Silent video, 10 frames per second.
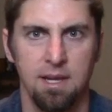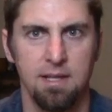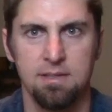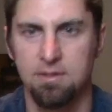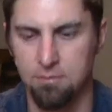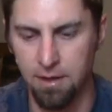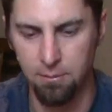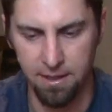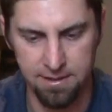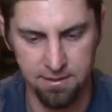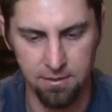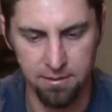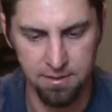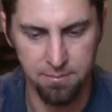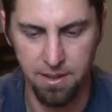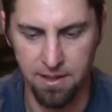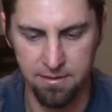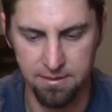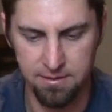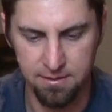and it's a great way to learn
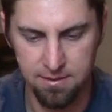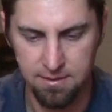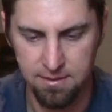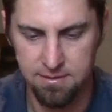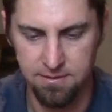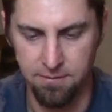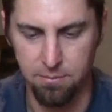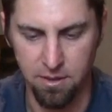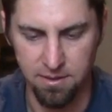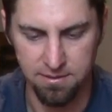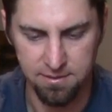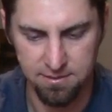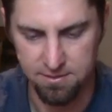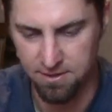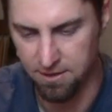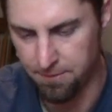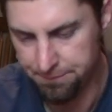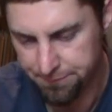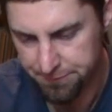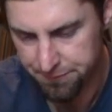about different malts.
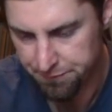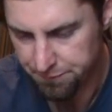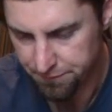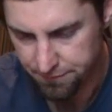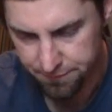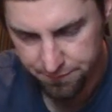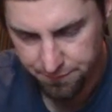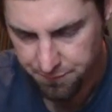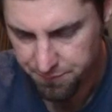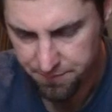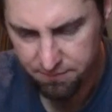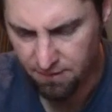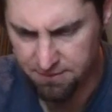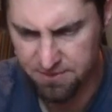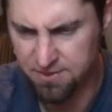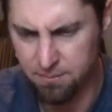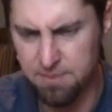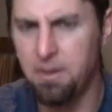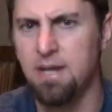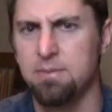So there's so
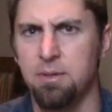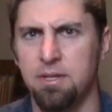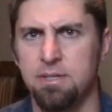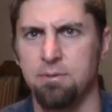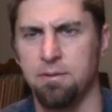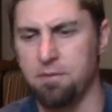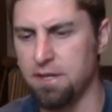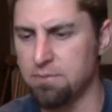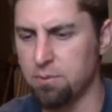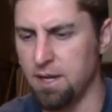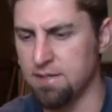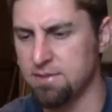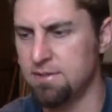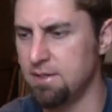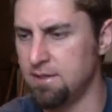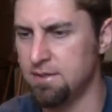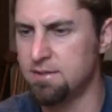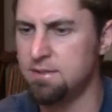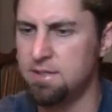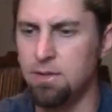many possibilities with a French press to
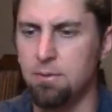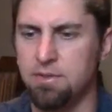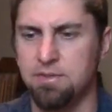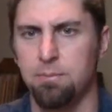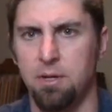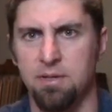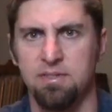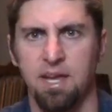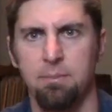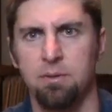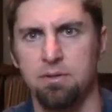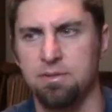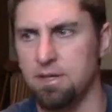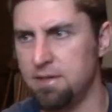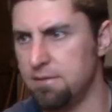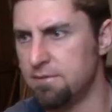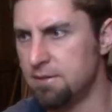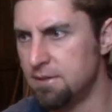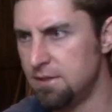deal with small samples of